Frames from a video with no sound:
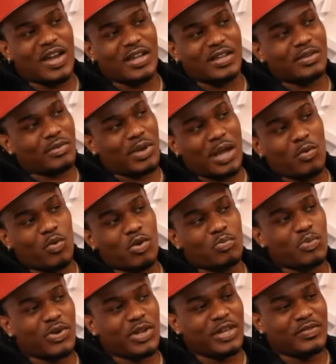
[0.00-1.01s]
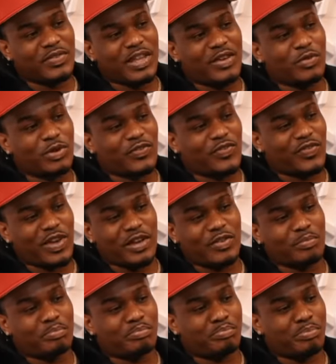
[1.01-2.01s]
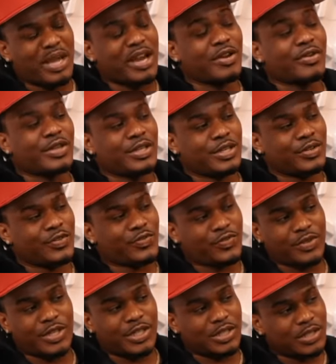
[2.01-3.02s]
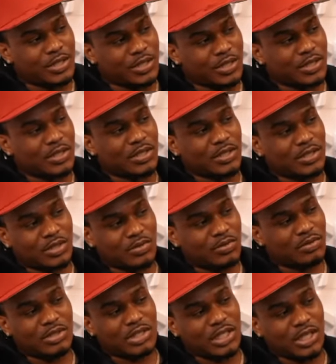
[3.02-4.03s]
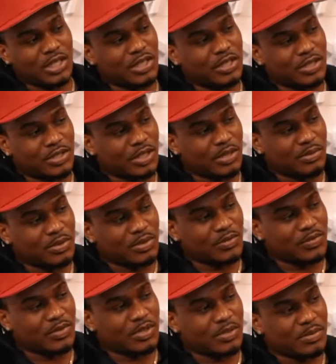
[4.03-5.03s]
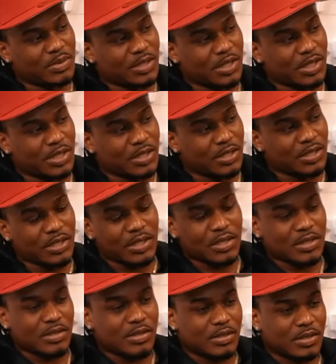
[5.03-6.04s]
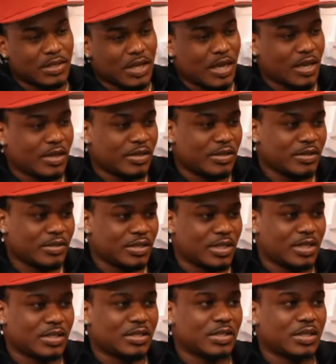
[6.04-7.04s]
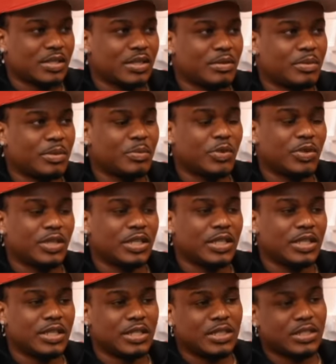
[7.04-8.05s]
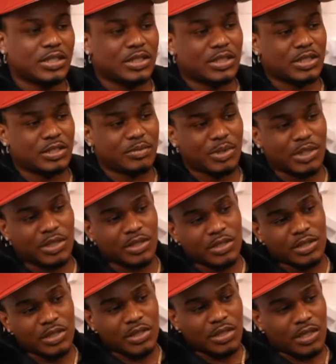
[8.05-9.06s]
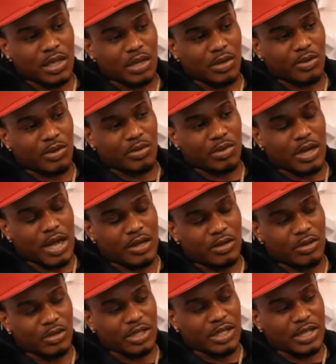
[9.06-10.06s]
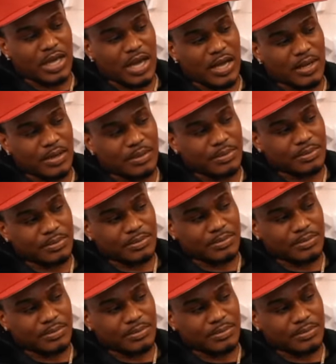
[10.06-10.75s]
find at one point, if they would have found a bear in your fridge, you was getting in trouble. You feel what I'm saying? Right. But now you know they's a little bit more lenient and shit. But yeah. how long he got?